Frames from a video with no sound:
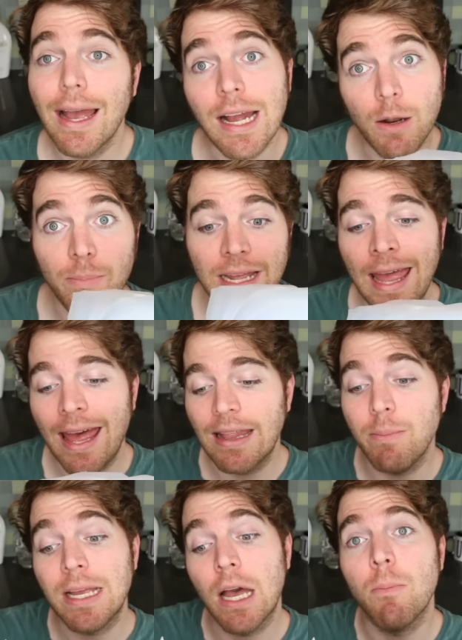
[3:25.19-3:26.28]
Got a big head,
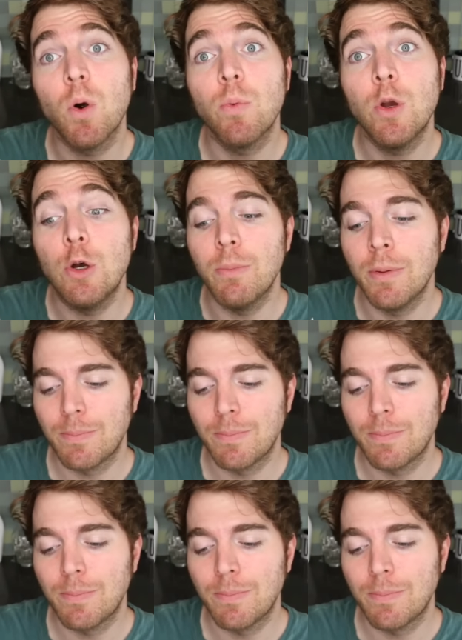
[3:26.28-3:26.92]
let me cut more room.